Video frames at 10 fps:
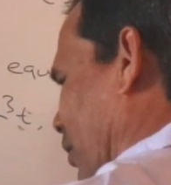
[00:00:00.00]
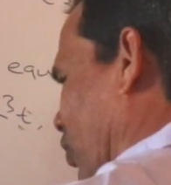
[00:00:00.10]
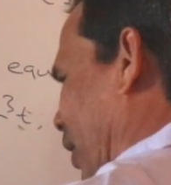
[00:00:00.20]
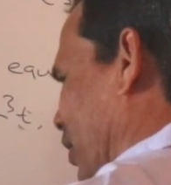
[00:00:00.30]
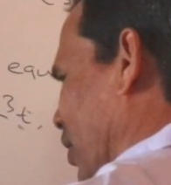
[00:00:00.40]

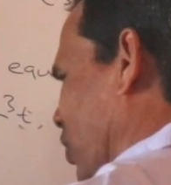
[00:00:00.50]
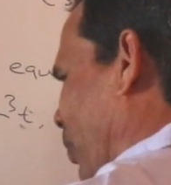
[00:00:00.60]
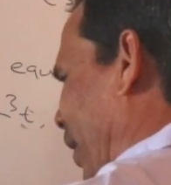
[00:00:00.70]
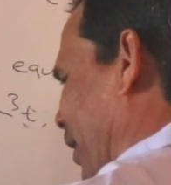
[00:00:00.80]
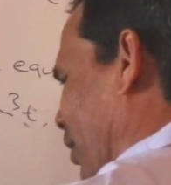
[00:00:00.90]
So I
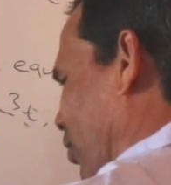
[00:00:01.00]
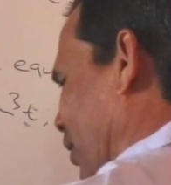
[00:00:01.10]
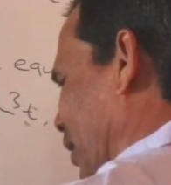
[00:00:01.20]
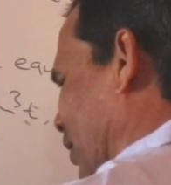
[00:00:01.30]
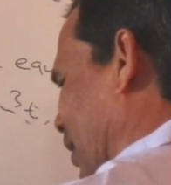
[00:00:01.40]
just find
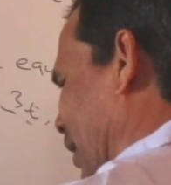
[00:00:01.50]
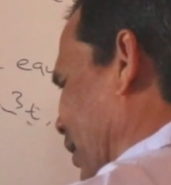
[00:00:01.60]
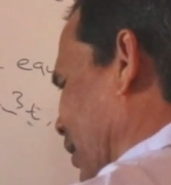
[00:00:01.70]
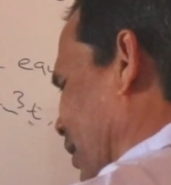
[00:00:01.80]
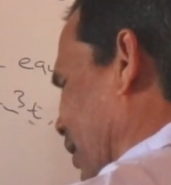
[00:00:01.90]
out this
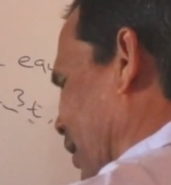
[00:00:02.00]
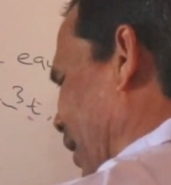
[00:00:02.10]
length